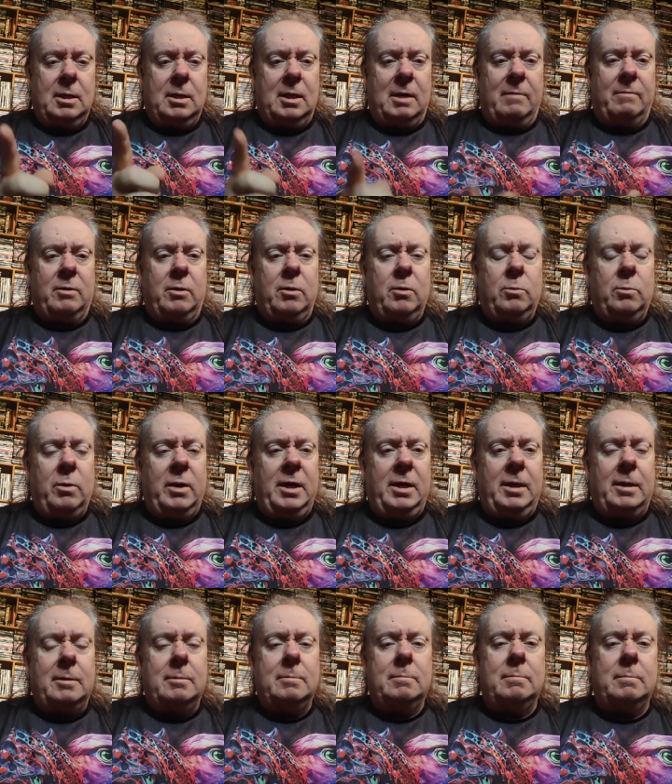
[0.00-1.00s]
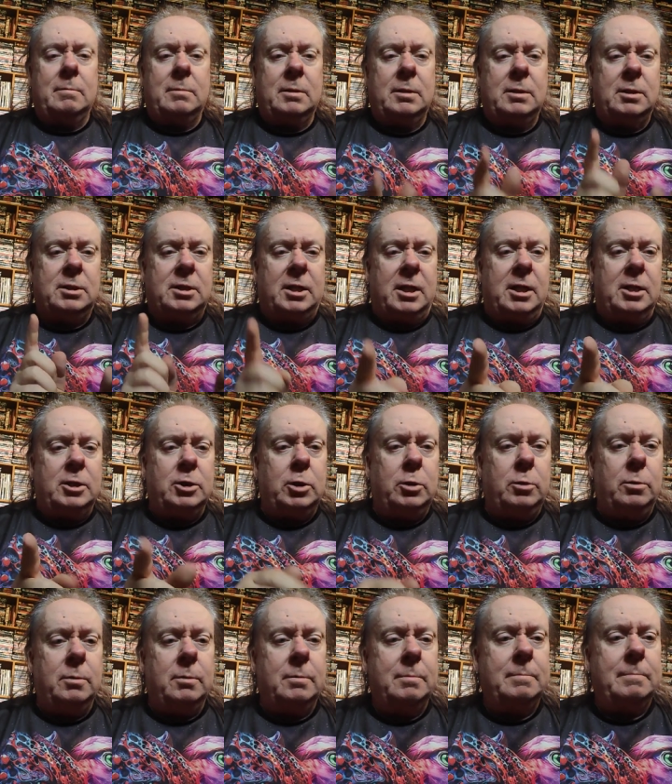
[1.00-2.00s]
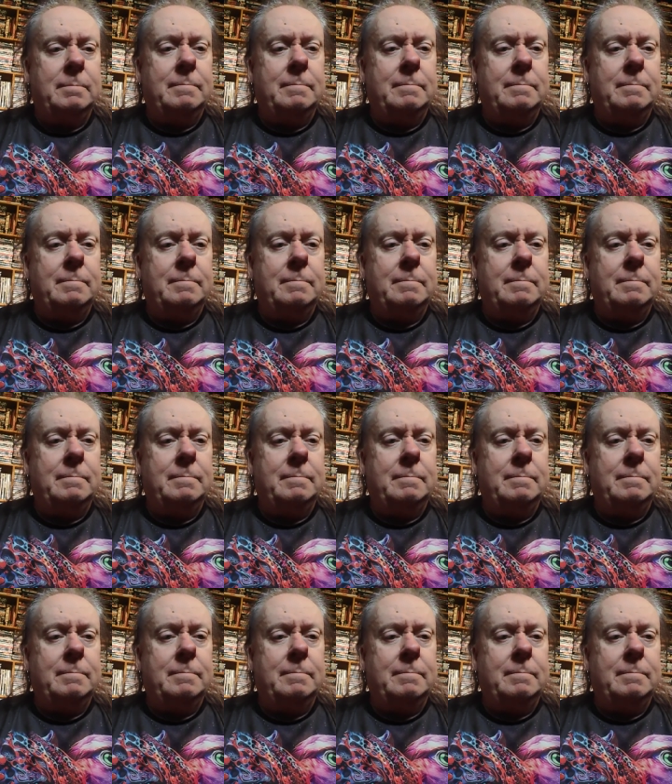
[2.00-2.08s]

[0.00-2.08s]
Have a good week. See you soon.